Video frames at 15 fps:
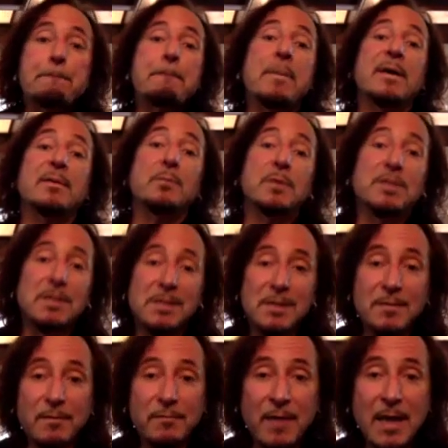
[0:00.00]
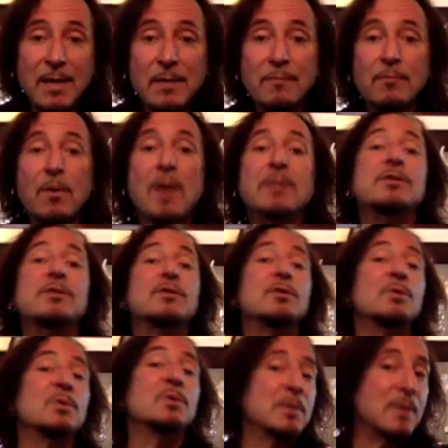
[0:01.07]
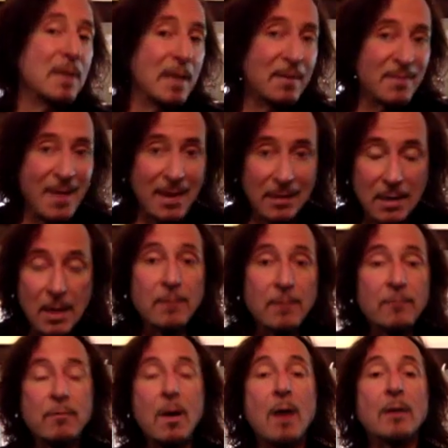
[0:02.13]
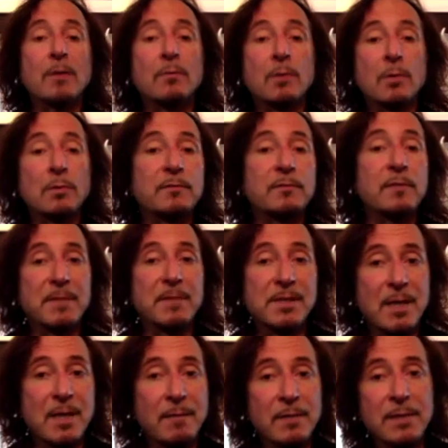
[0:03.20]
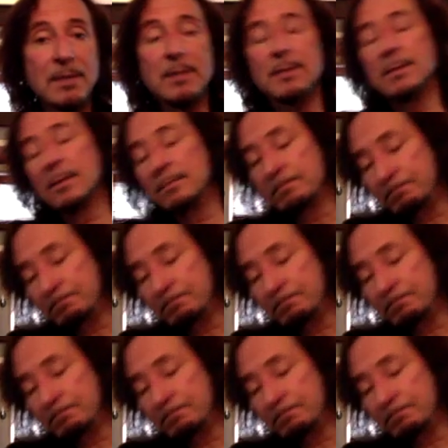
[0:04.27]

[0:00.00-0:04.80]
but which is in the vein of Rod Stewart and that kind of rock and roll from the 70s.